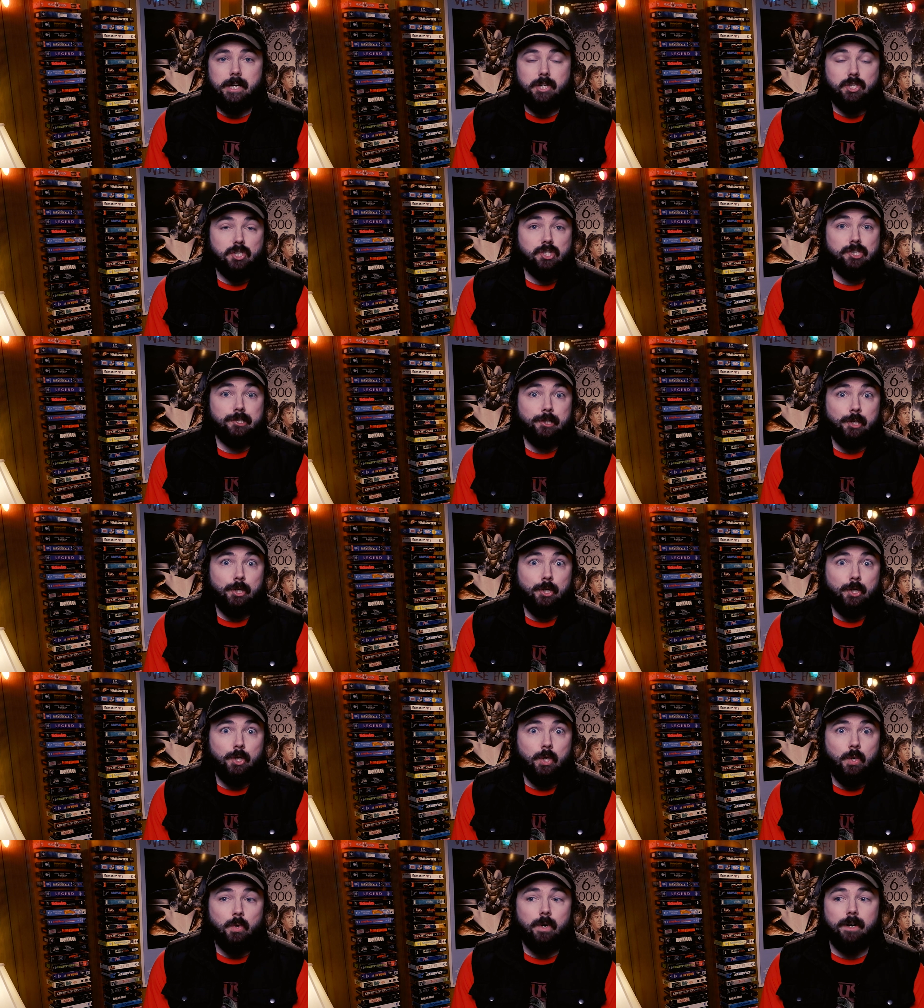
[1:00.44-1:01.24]
and a
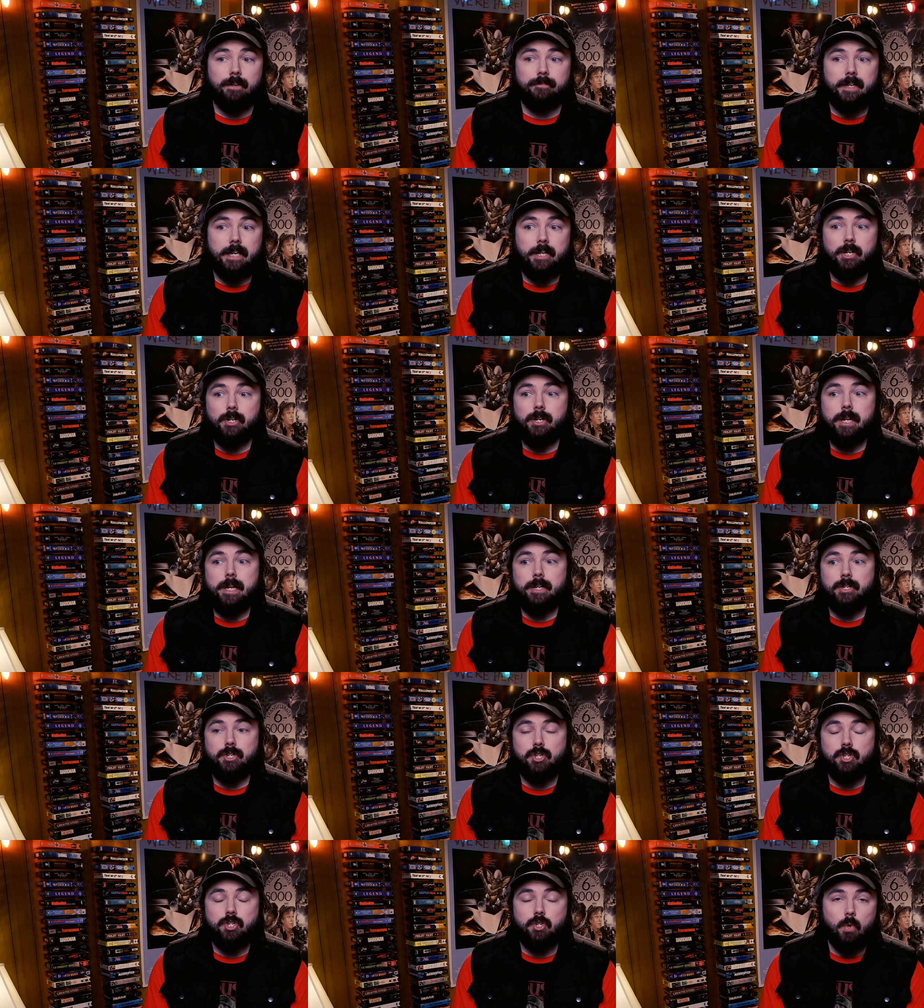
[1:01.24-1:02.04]
slew of
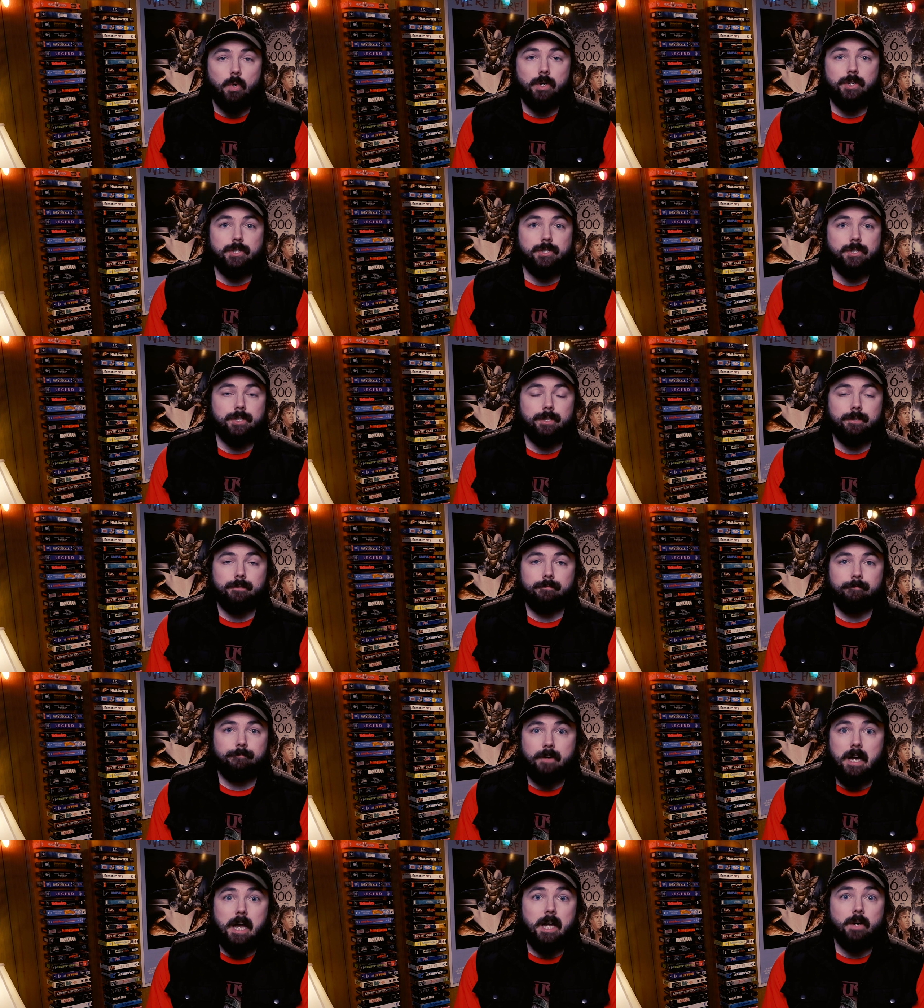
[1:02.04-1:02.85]
internet shorts
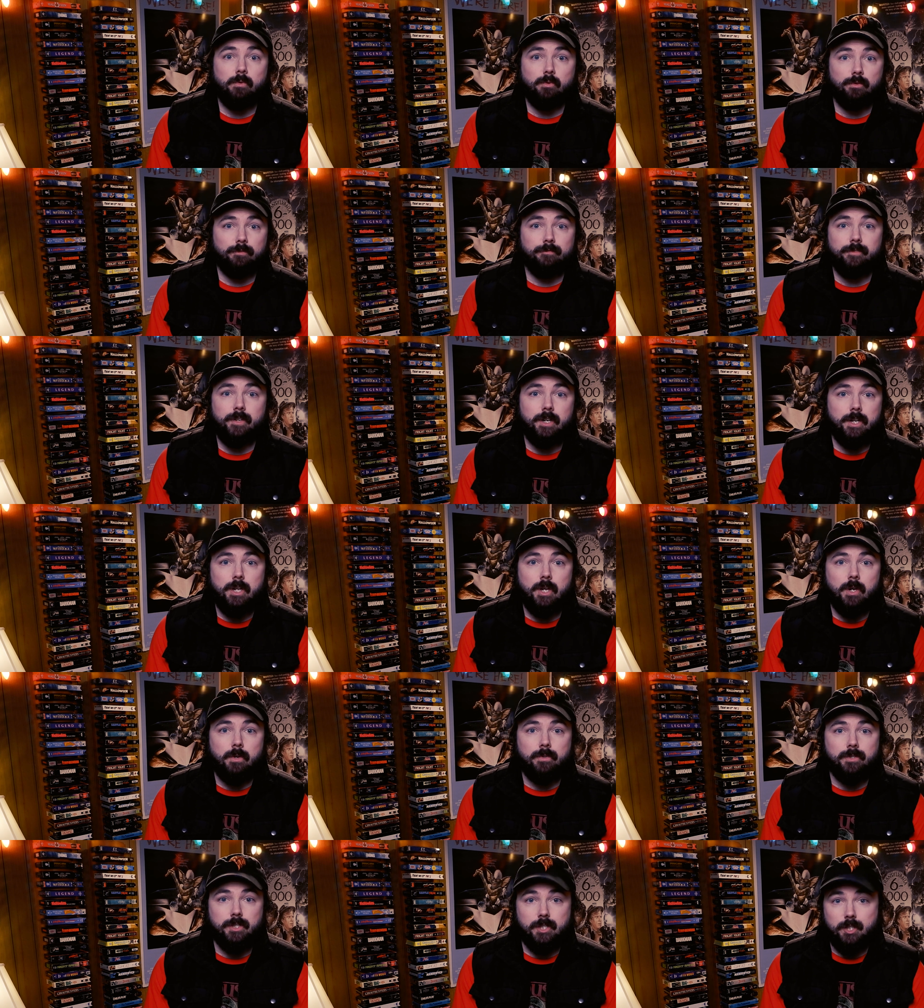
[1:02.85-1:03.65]
and viral
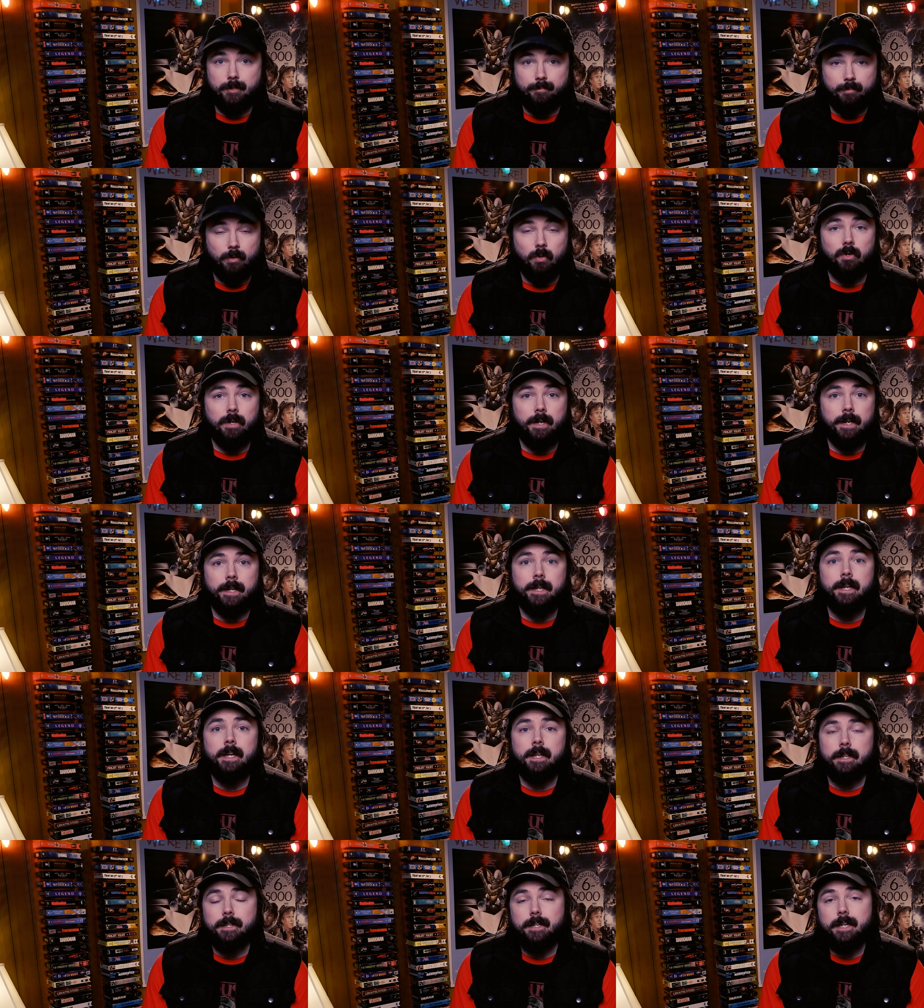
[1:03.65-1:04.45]
videos
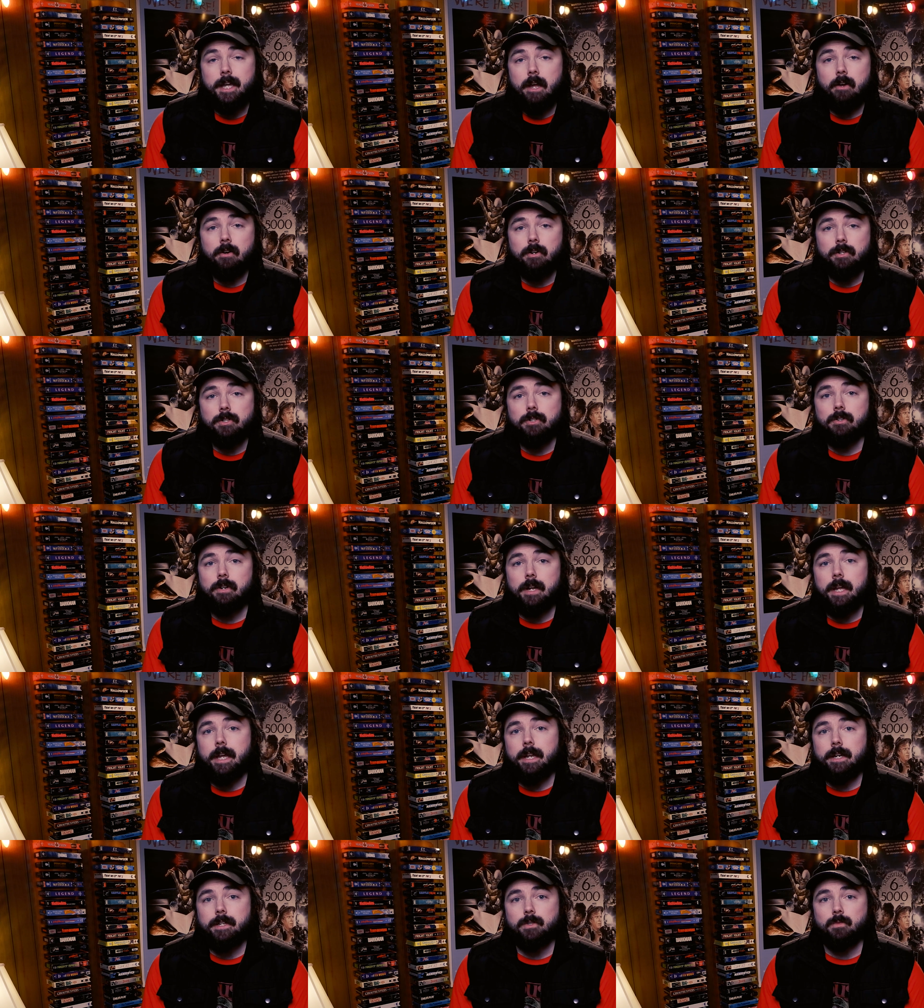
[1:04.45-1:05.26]
exploring the character
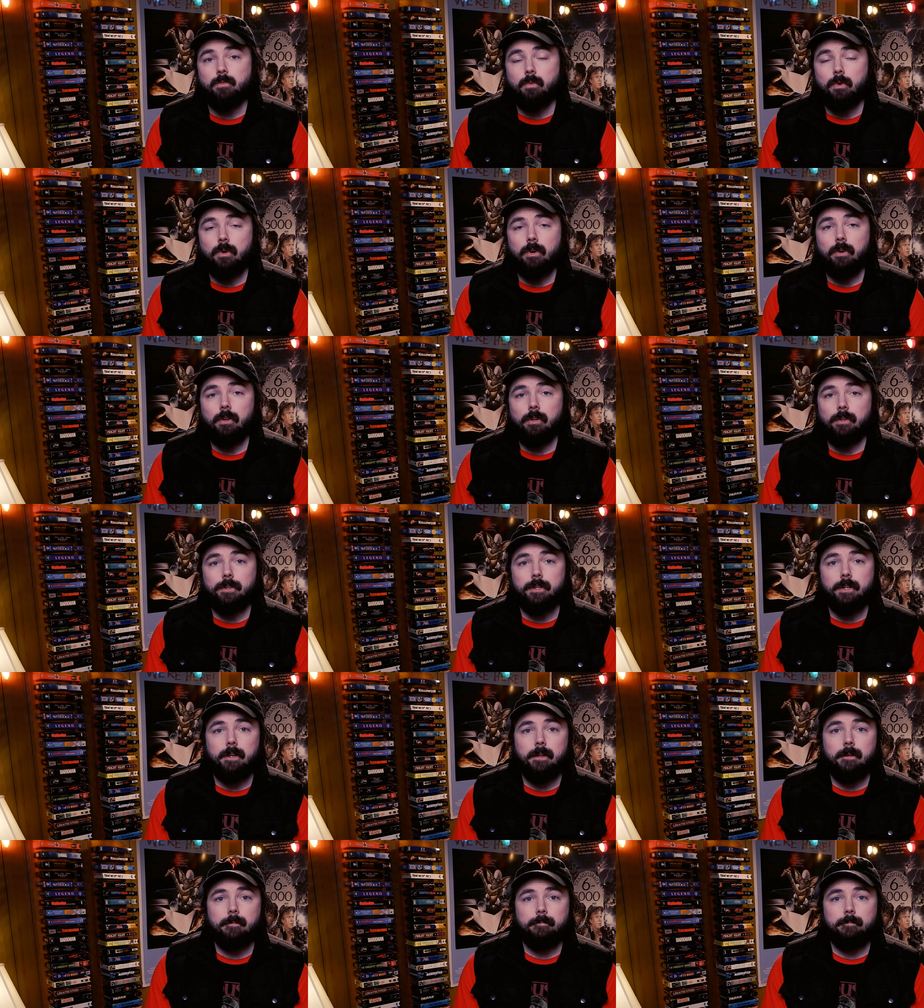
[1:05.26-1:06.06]
and his world.